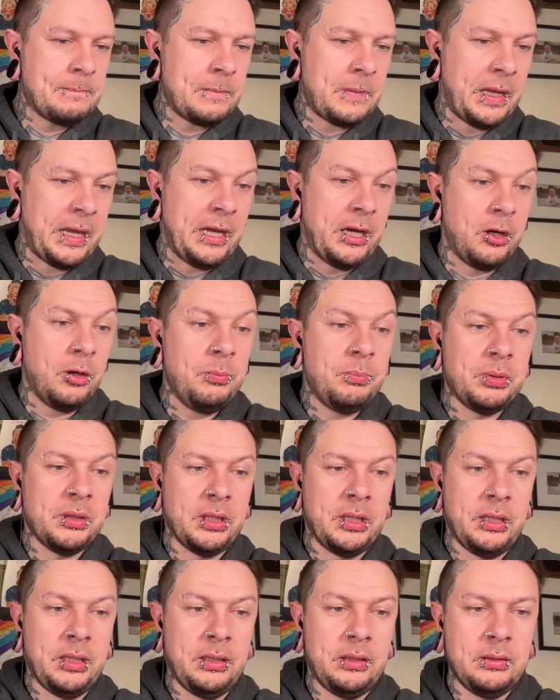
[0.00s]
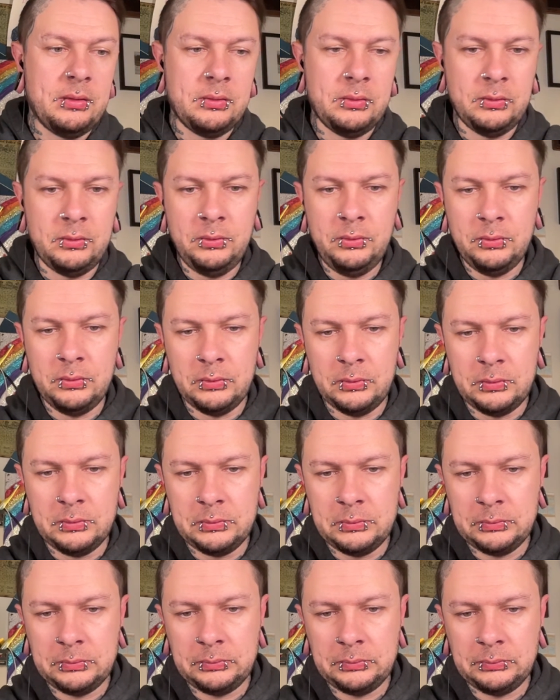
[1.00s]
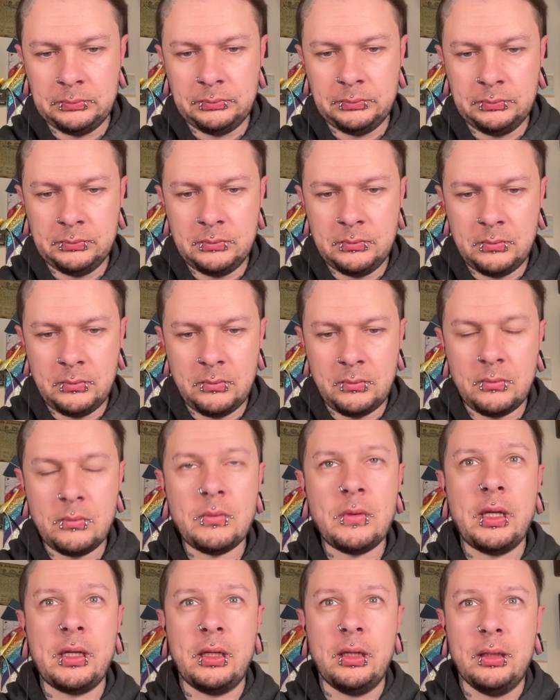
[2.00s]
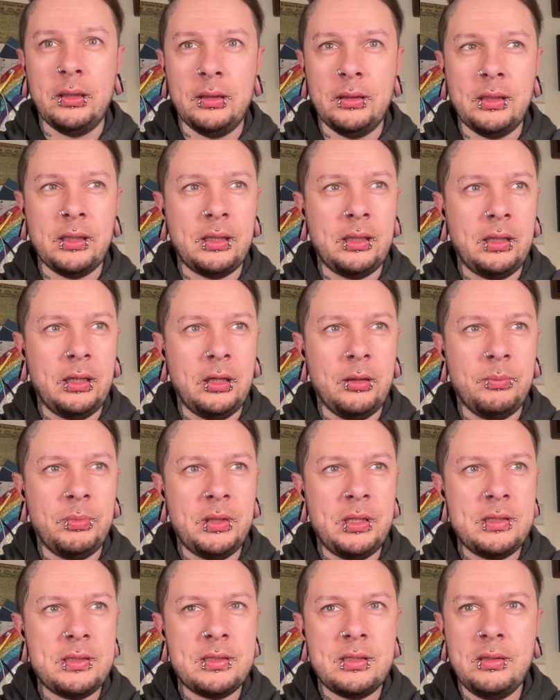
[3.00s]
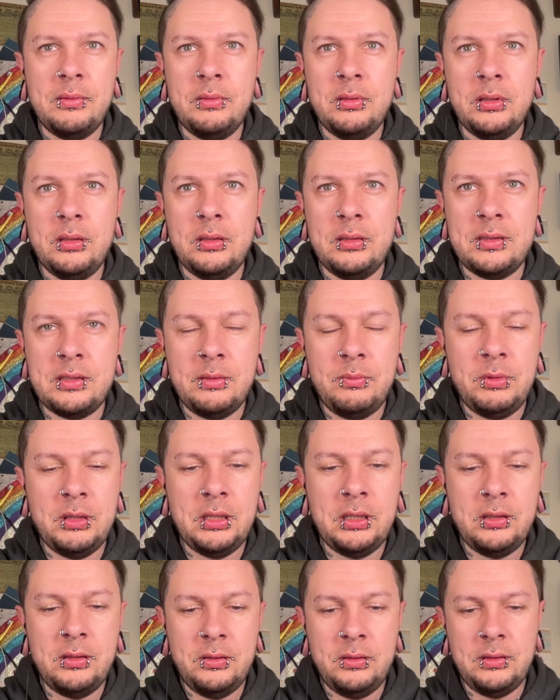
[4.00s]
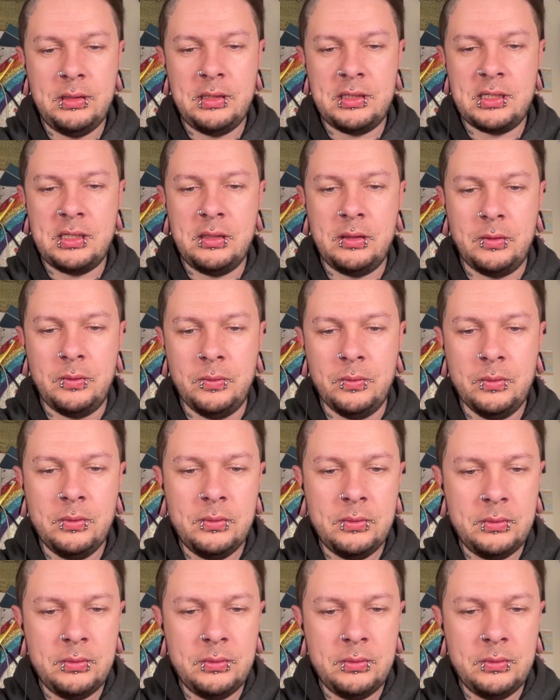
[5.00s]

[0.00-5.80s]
Airplane, ooh, like an airplane simulator. That's kind of cool.